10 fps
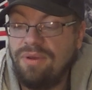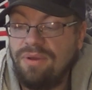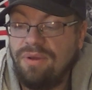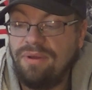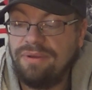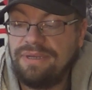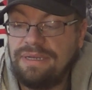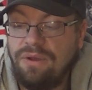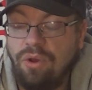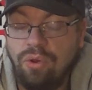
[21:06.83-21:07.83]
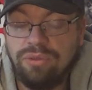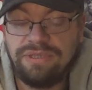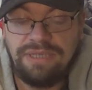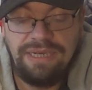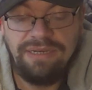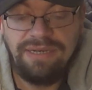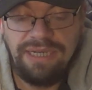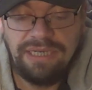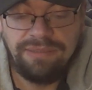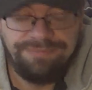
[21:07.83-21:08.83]
goddamn ever. Old Saint
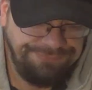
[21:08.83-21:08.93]
Nick.